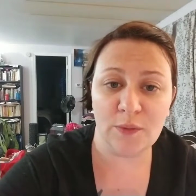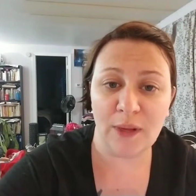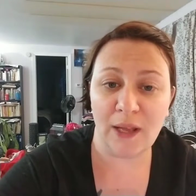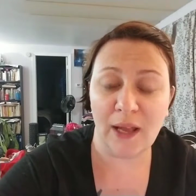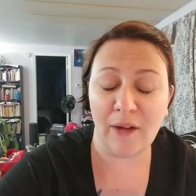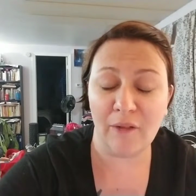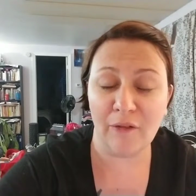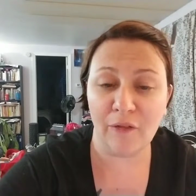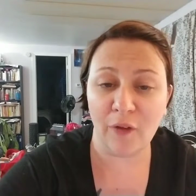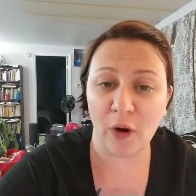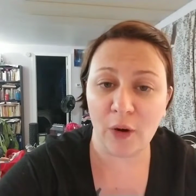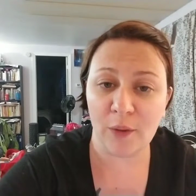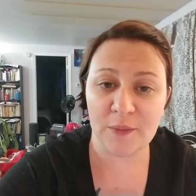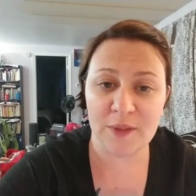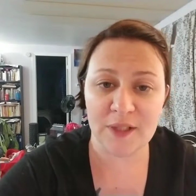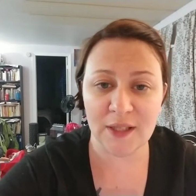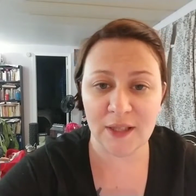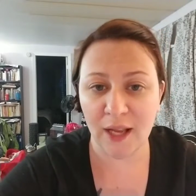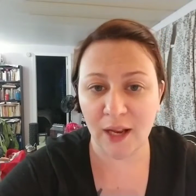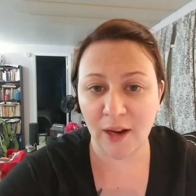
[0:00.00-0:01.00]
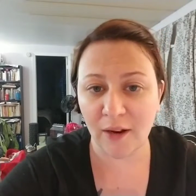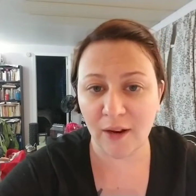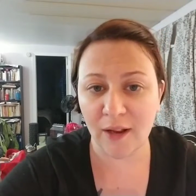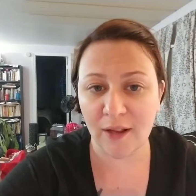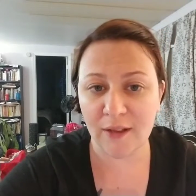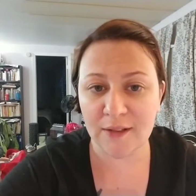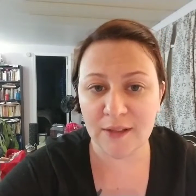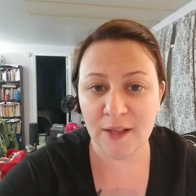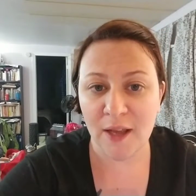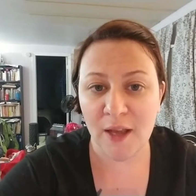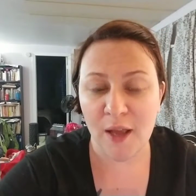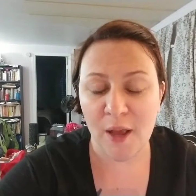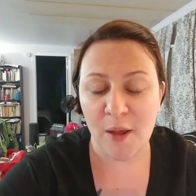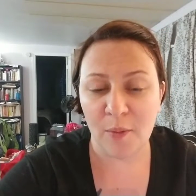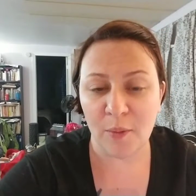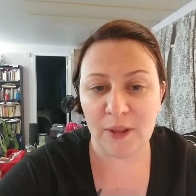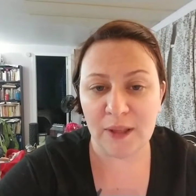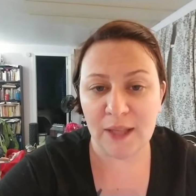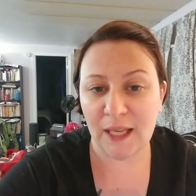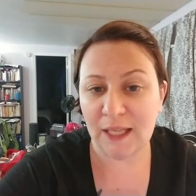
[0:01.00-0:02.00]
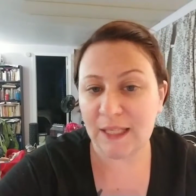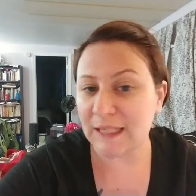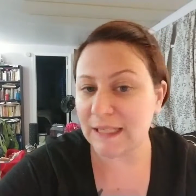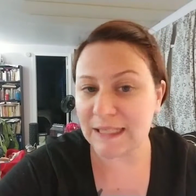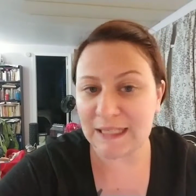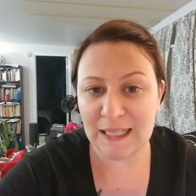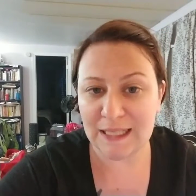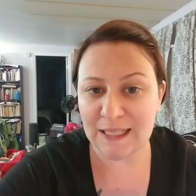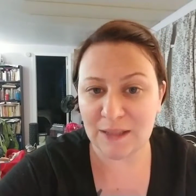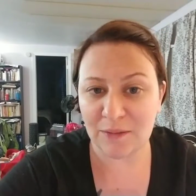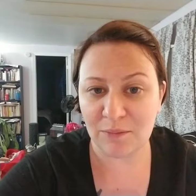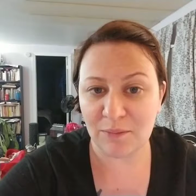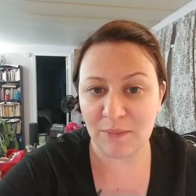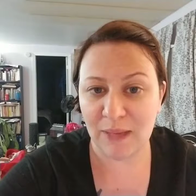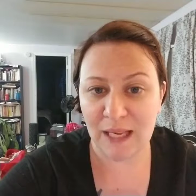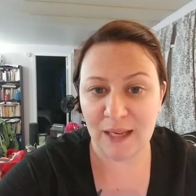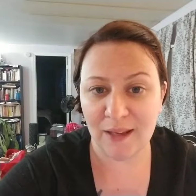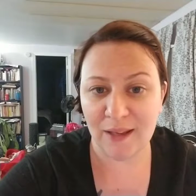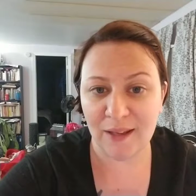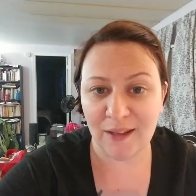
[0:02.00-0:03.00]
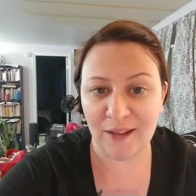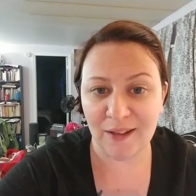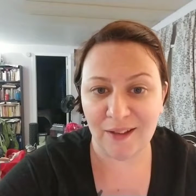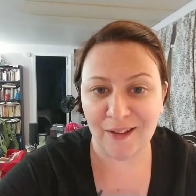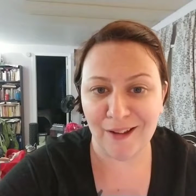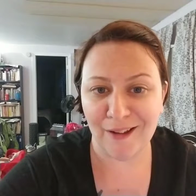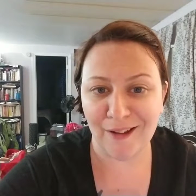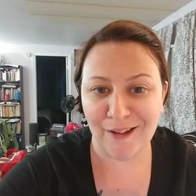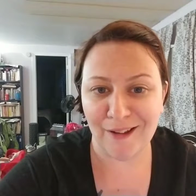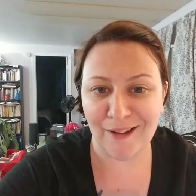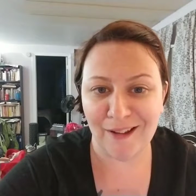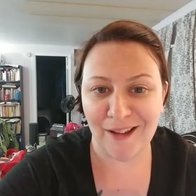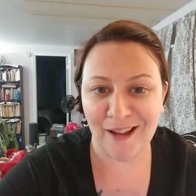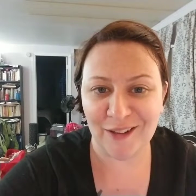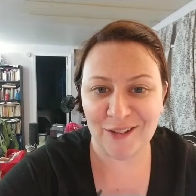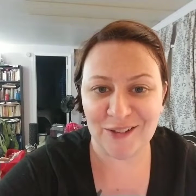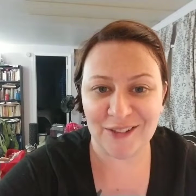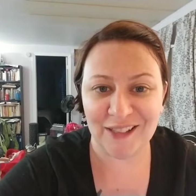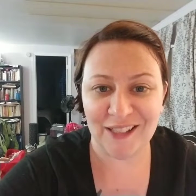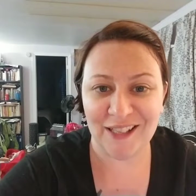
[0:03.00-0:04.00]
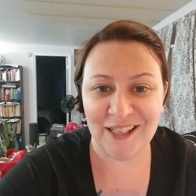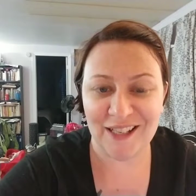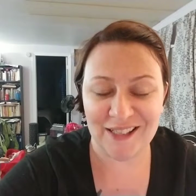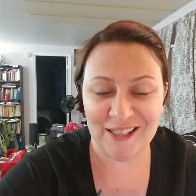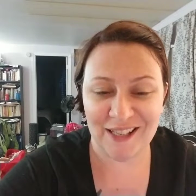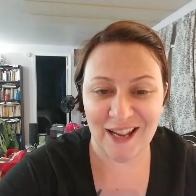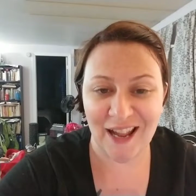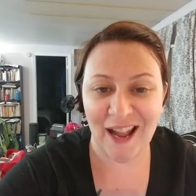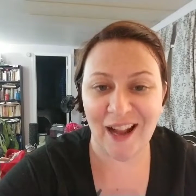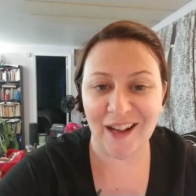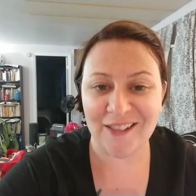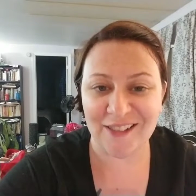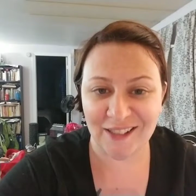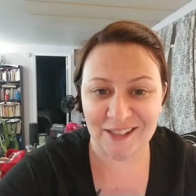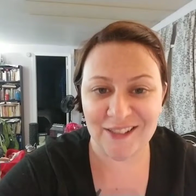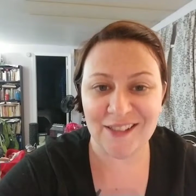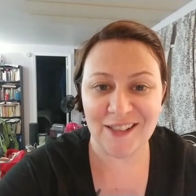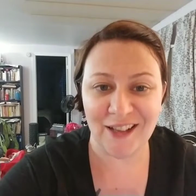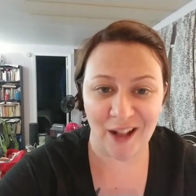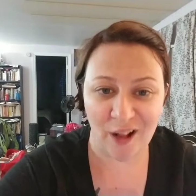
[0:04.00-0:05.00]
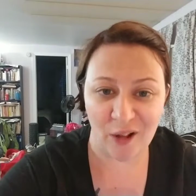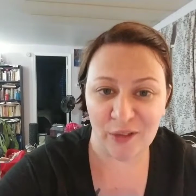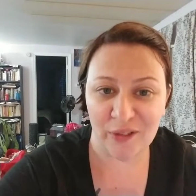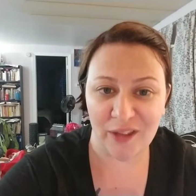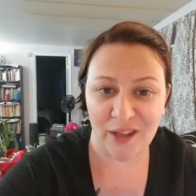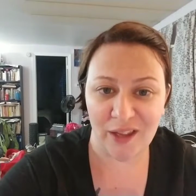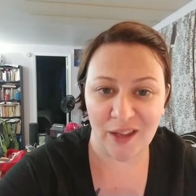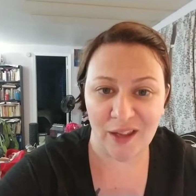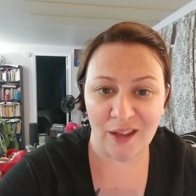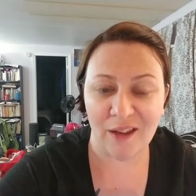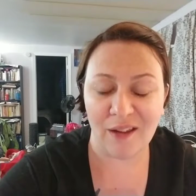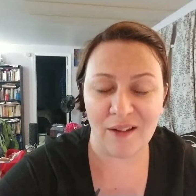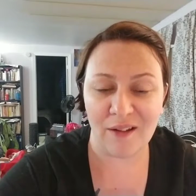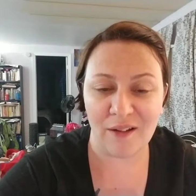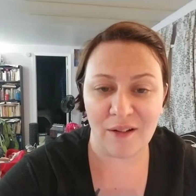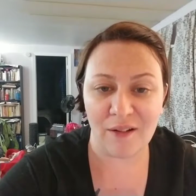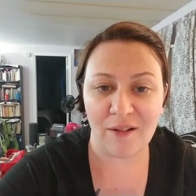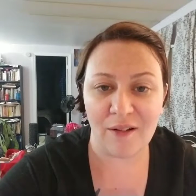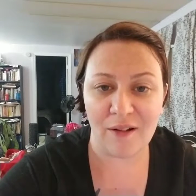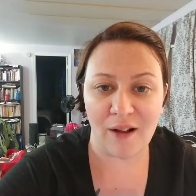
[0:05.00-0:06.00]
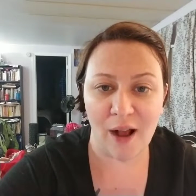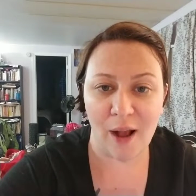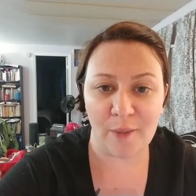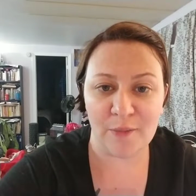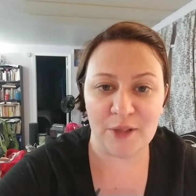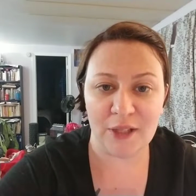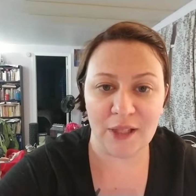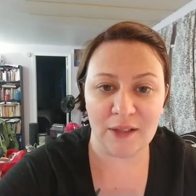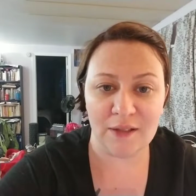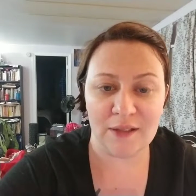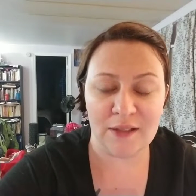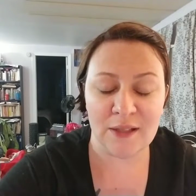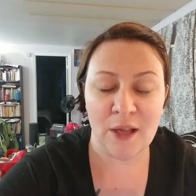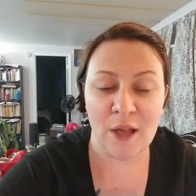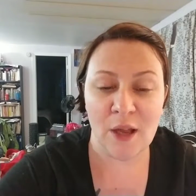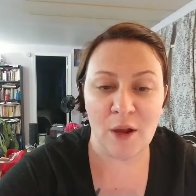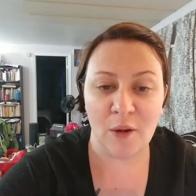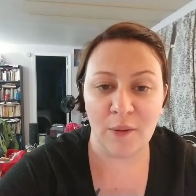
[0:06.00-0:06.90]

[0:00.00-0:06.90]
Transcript: We have farms in the areas, but that doesn't make actually easy access to healthy options.